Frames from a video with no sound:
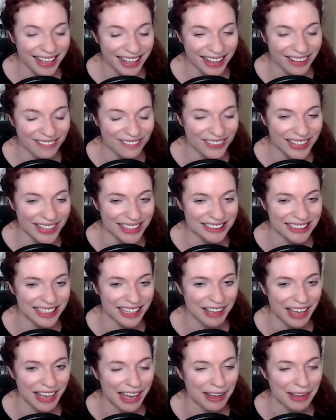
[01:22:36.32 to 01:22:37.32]
Because
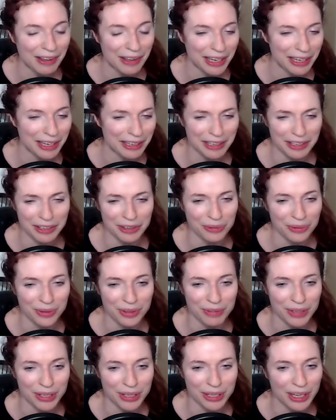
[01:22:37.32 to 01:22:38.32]
they had,
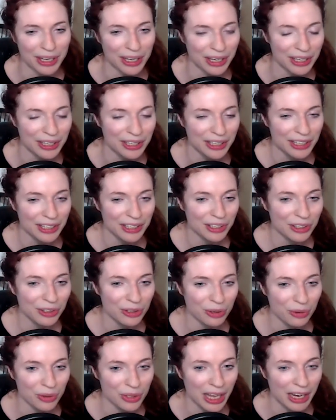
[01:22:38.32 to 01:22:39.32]
even a
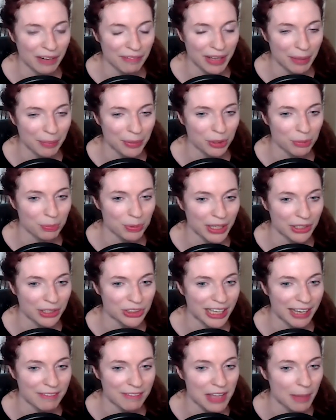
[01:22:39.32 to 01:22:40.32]
lot of amateur
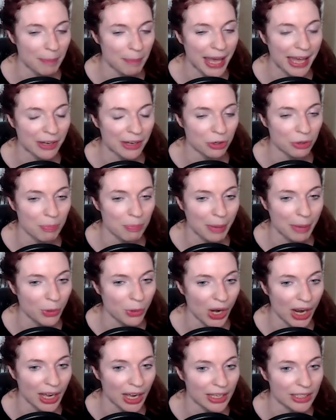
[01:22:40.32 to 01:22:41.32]
players have that pattern
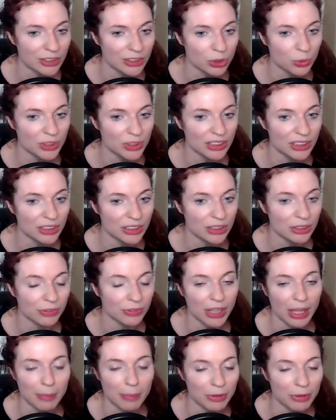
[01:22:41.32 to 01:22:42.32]
memorized, so it's easy
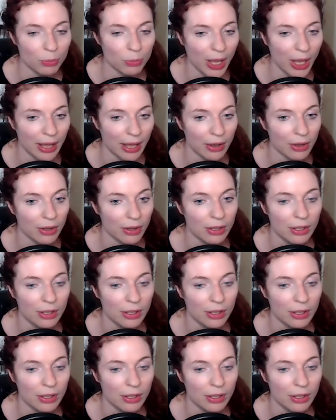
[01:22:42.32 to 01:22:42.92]
for them as well.